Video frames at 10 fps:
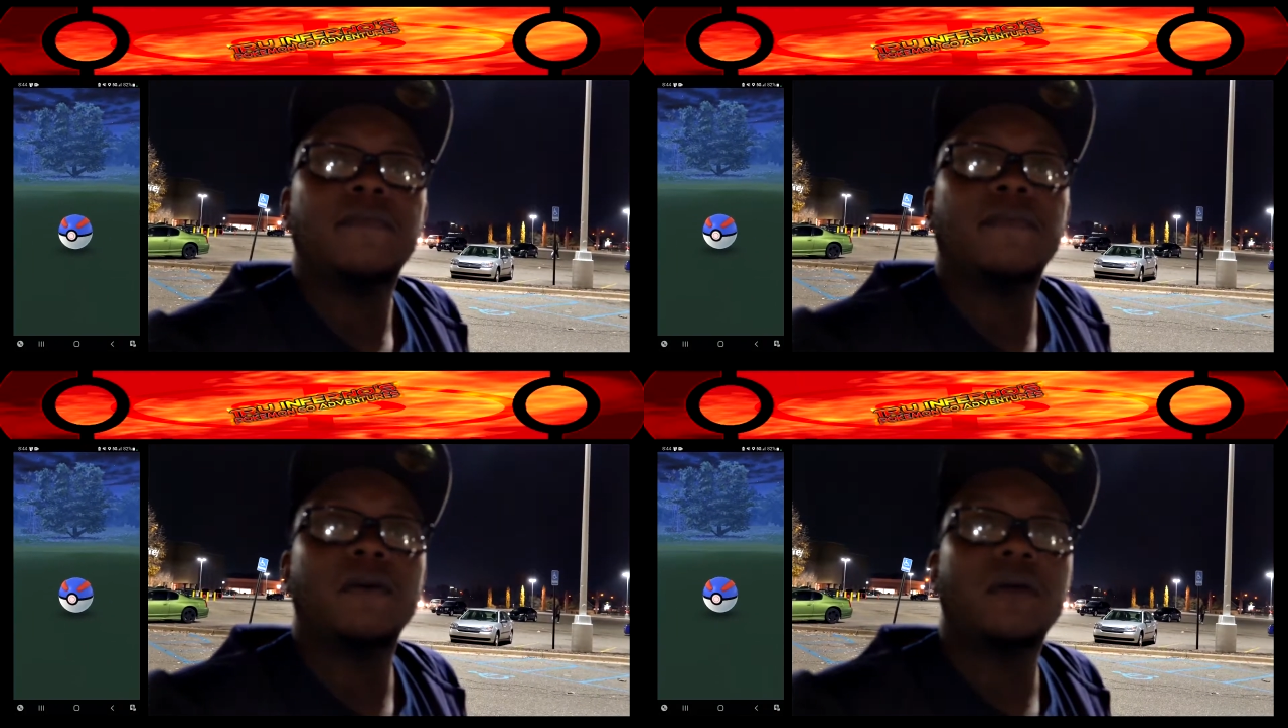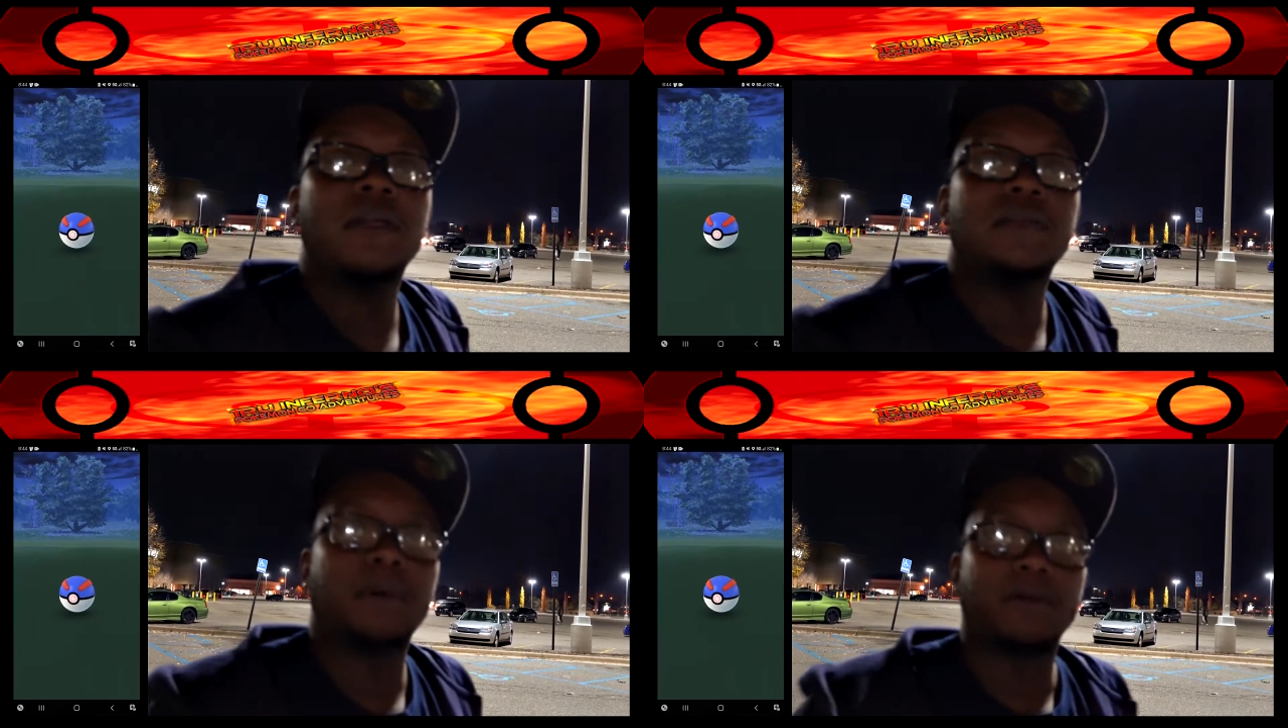
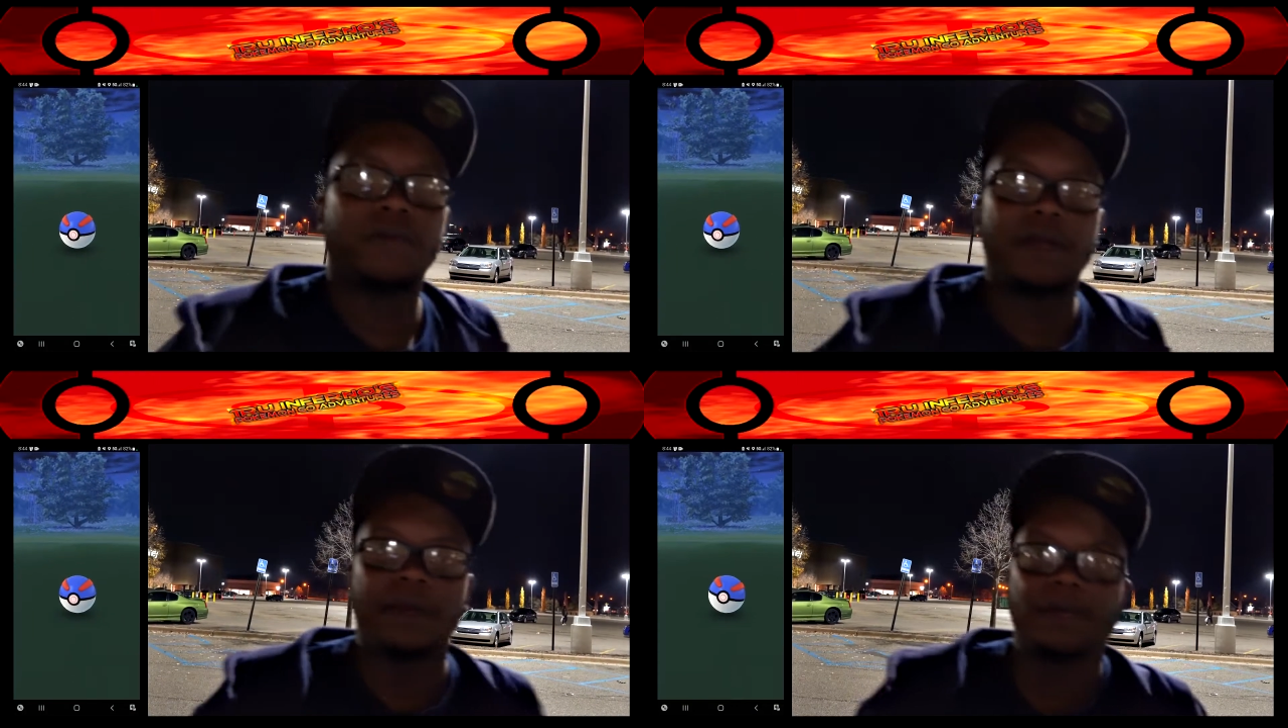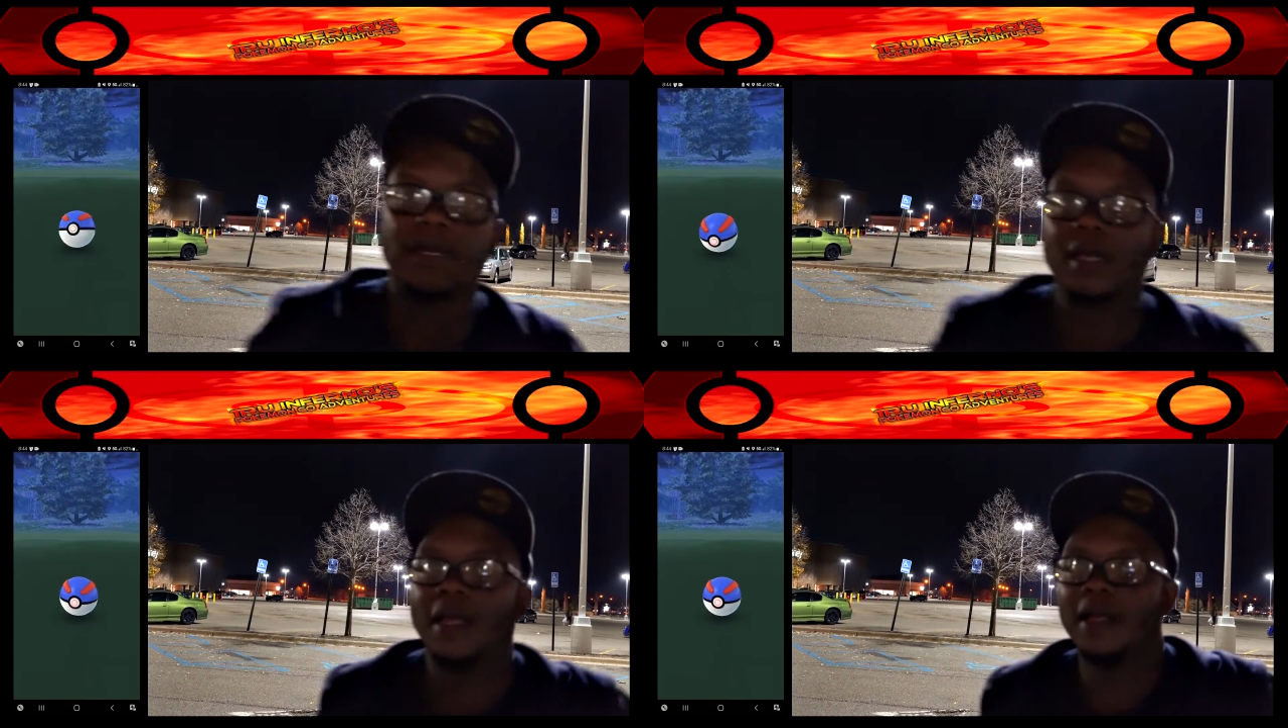focus, but whatever.
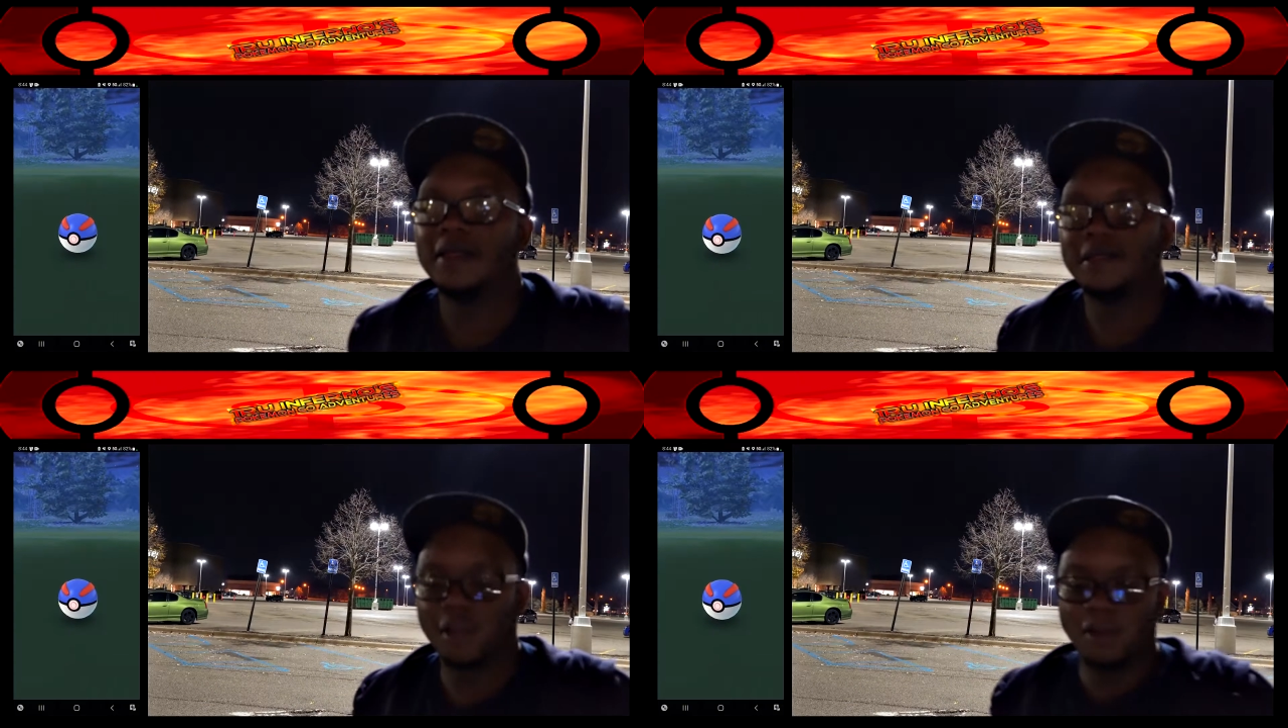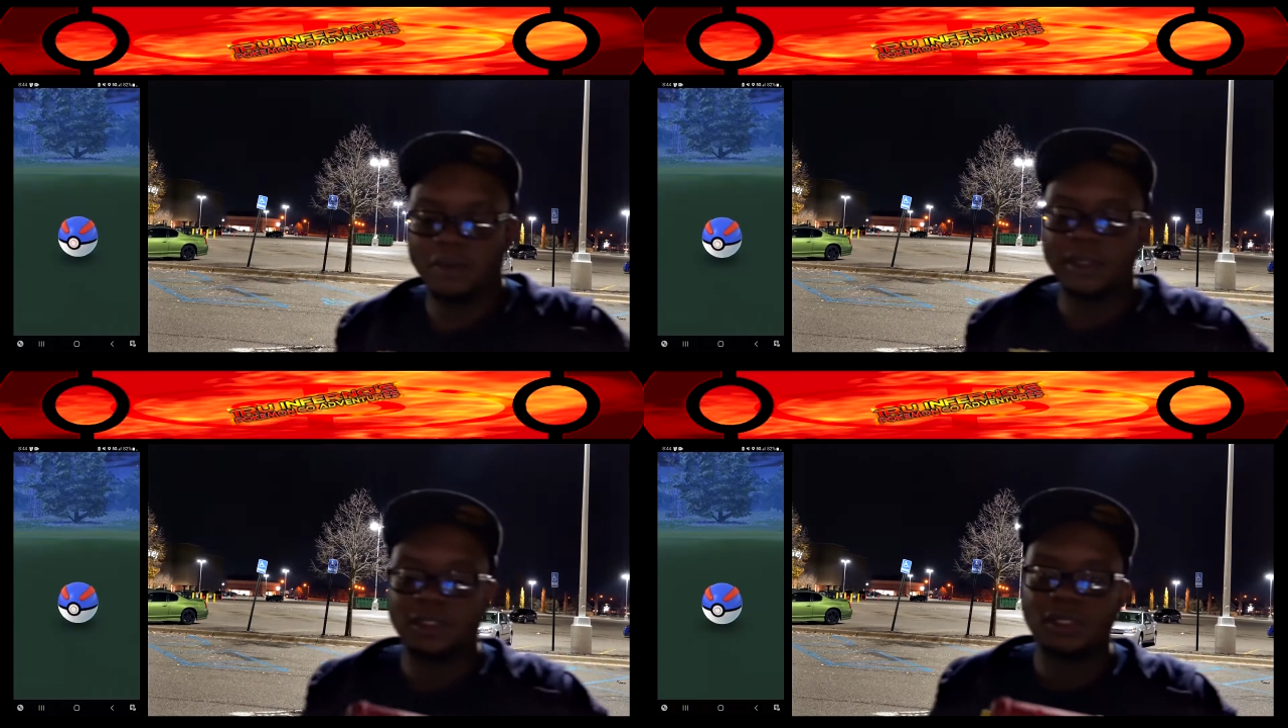So
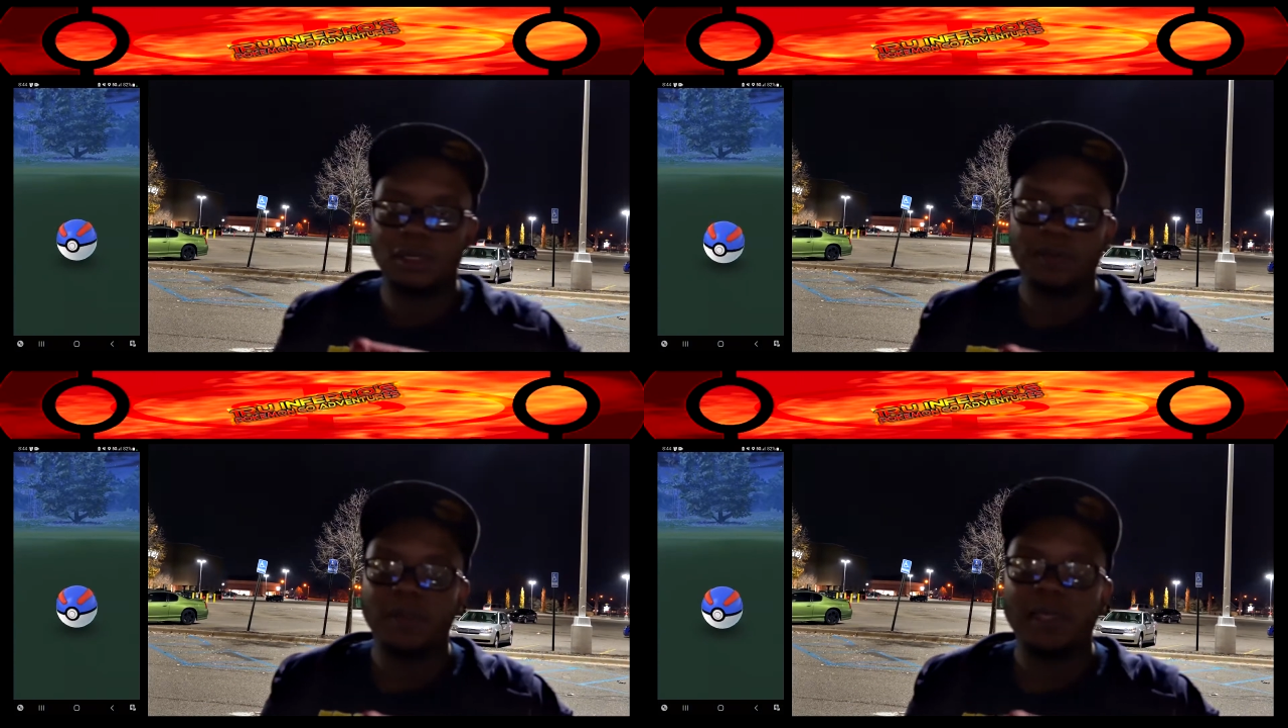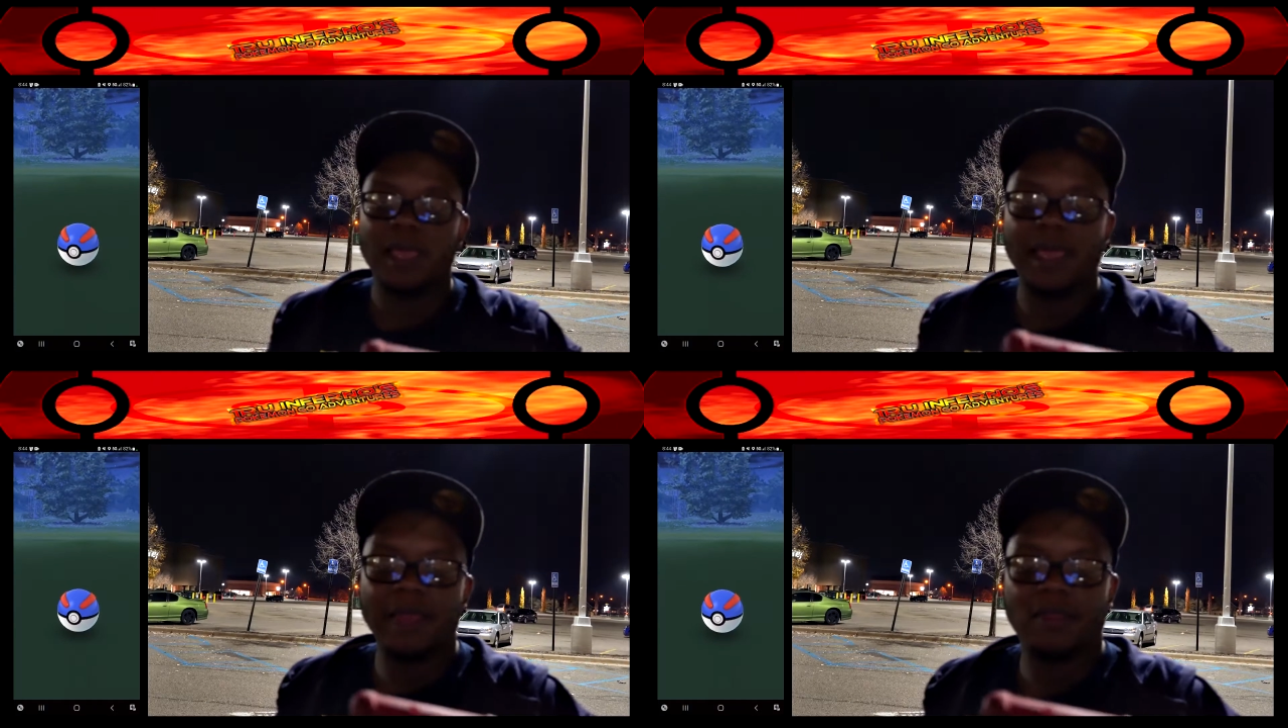this should be
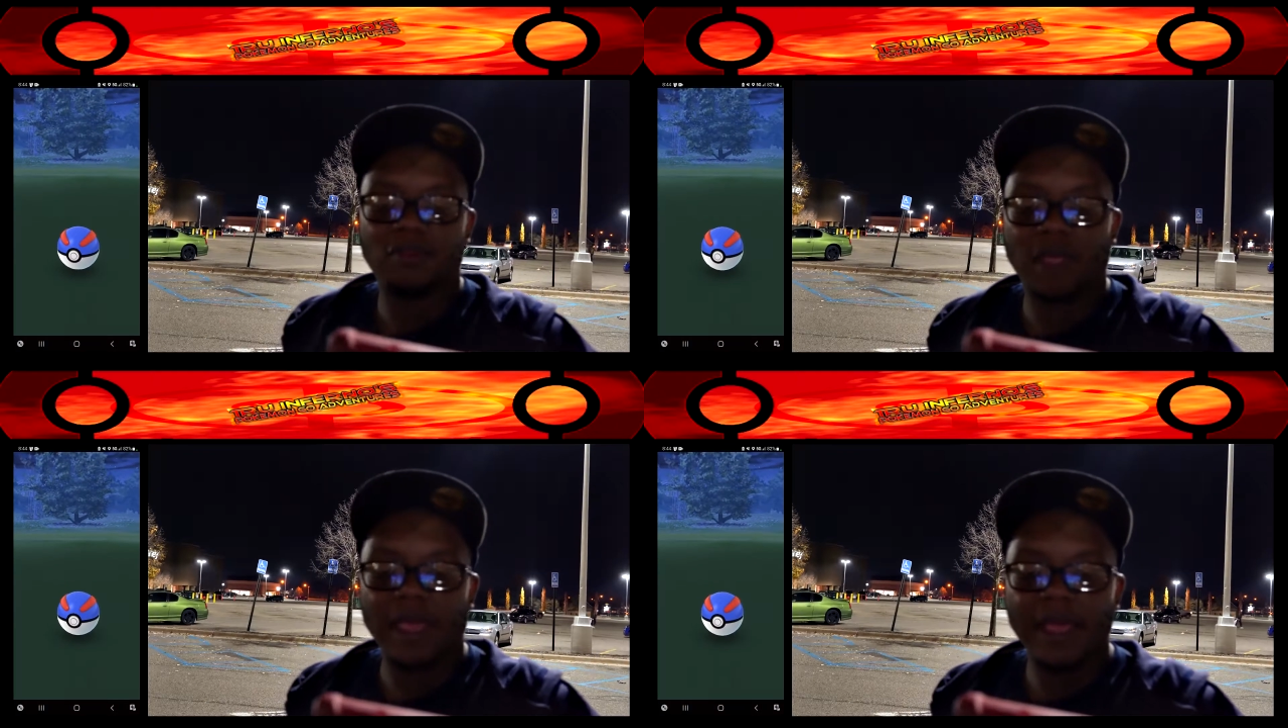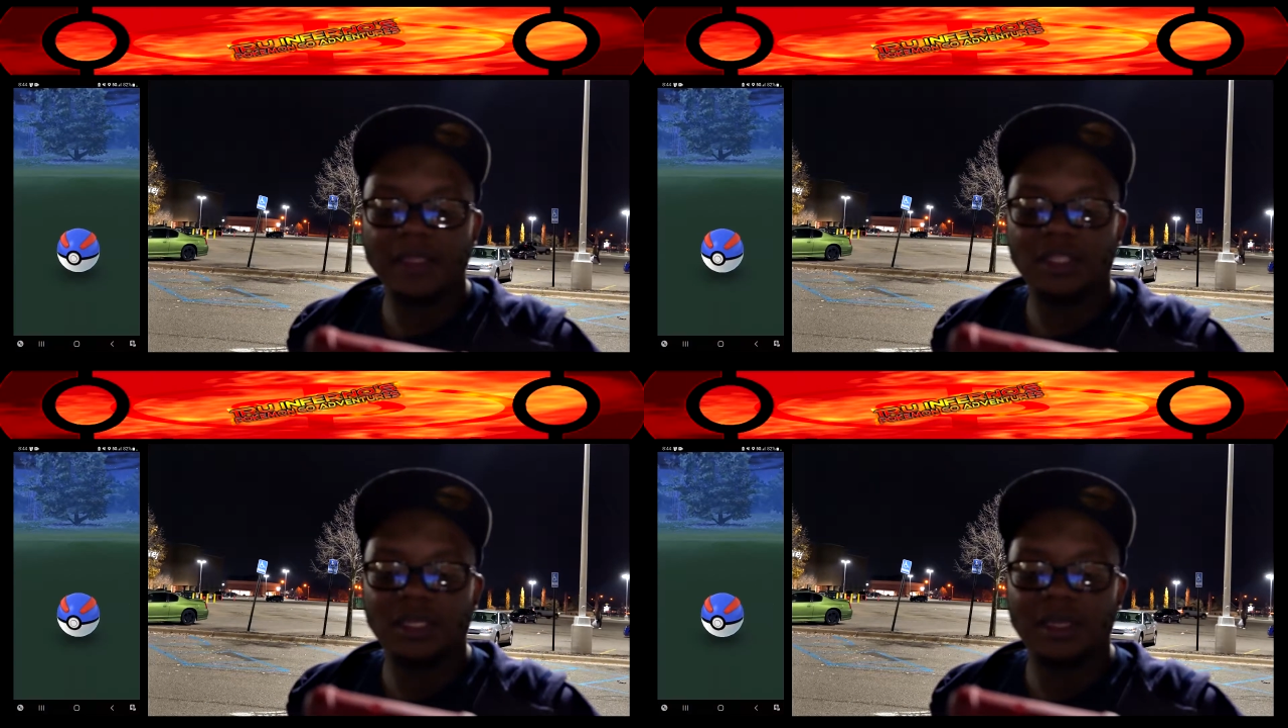a
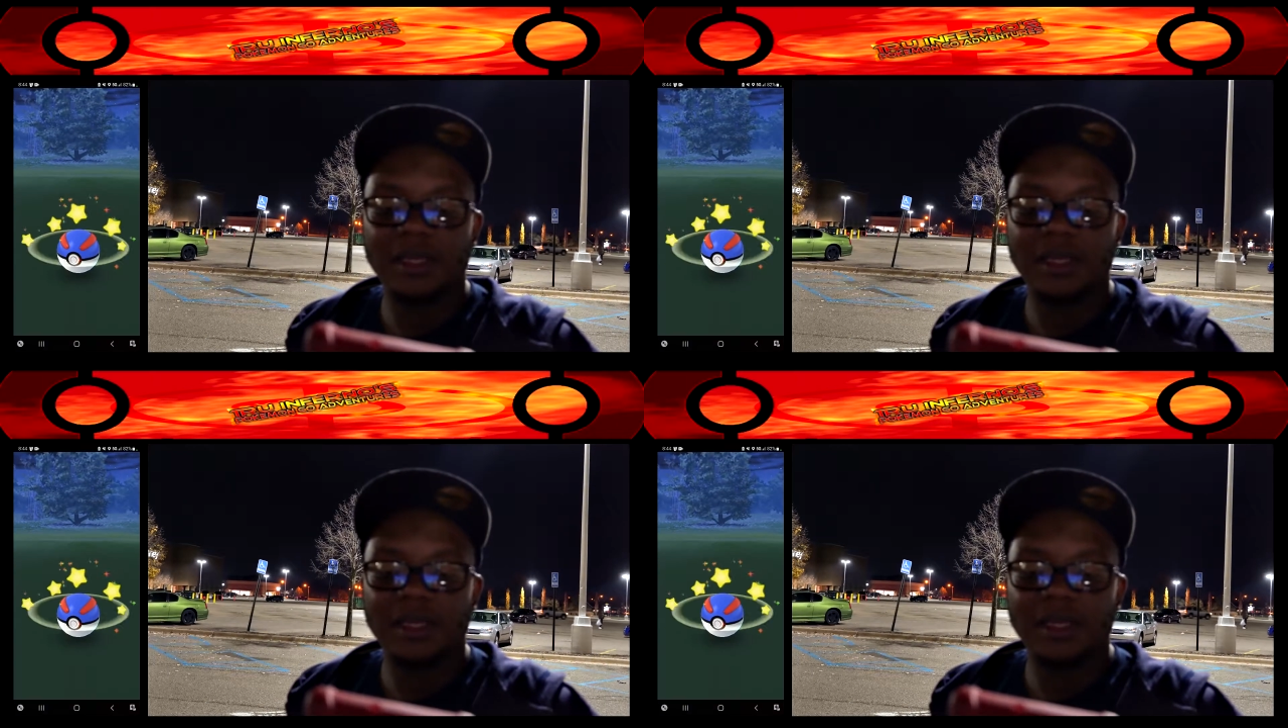catch,